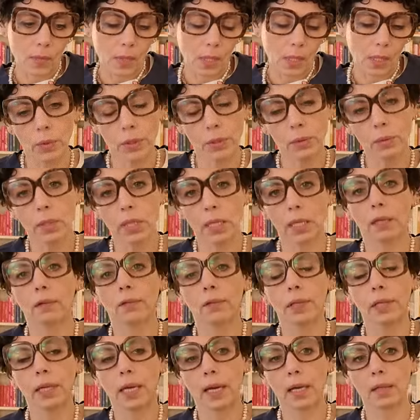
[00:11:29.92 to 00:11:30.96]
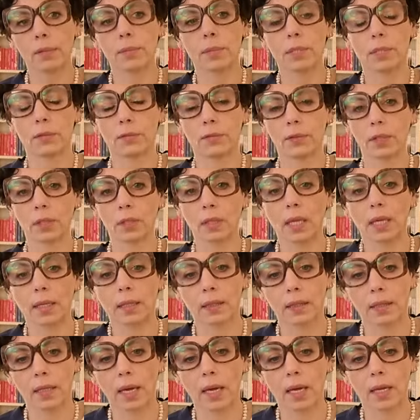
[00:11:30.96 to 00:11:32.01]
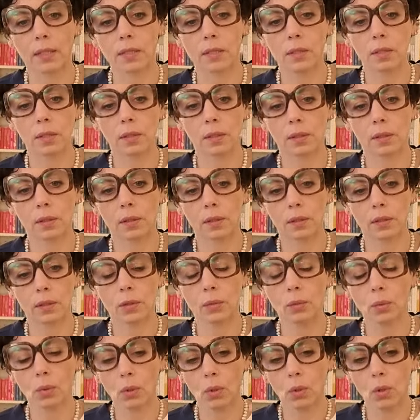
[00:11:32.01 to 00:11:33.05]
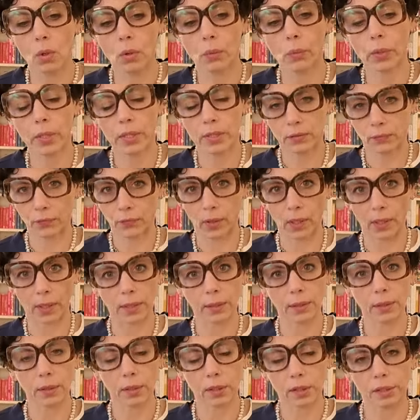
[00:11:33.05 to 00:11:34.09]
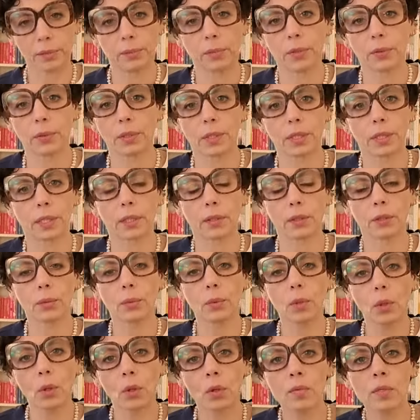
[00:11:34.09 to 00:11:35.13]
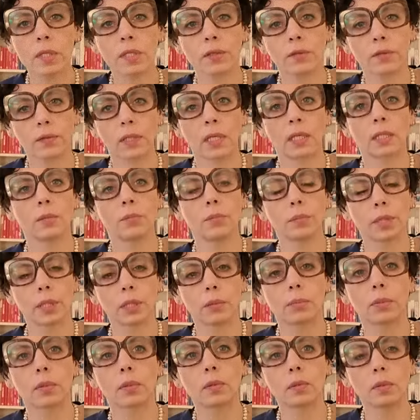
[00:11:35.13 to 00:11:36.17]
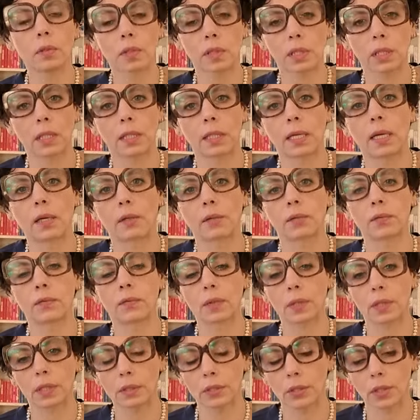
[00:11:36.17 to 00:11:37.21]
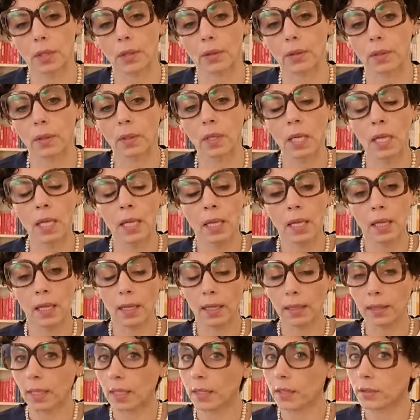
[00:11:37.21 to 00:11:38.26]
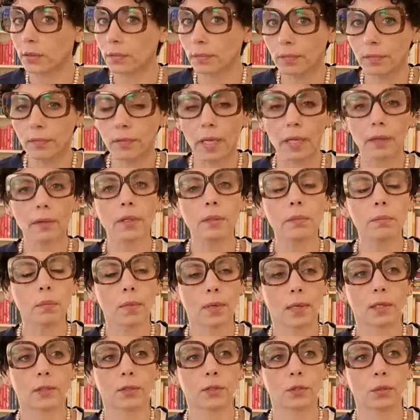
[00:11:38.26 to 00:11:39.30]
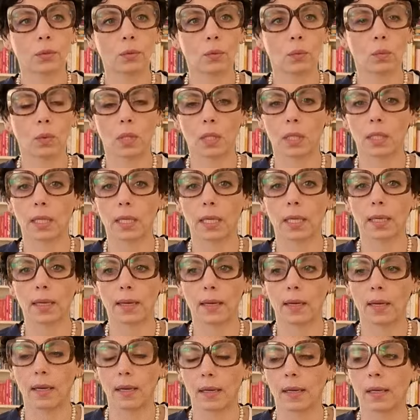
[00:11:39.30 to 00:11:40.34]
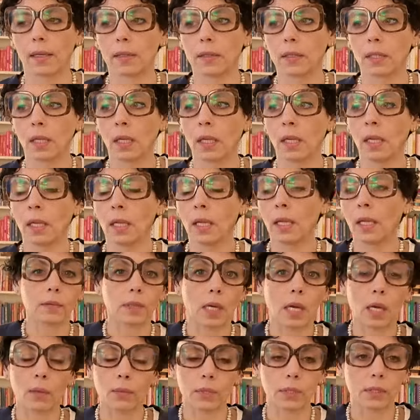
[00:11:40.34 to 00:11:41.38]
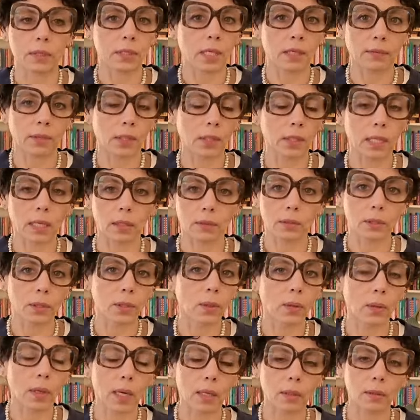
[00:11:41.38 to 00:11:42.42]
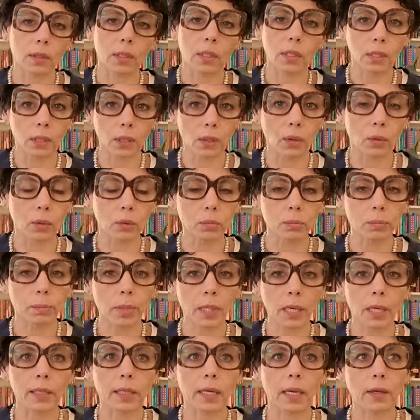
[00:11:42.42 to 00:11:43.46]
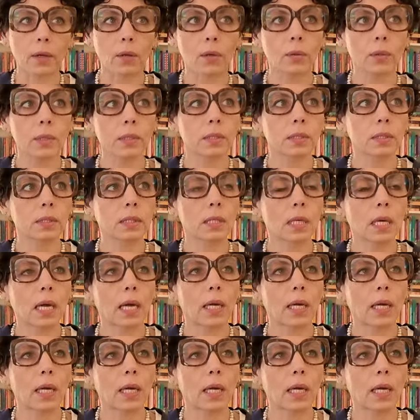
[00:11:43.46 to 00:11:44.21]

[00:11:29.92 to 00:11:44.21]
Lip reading: when you have an atmosphere like that, you will always find community. You will always find people looking out for each other. And that is very much what I had. I was never allowed to go out alone, but I always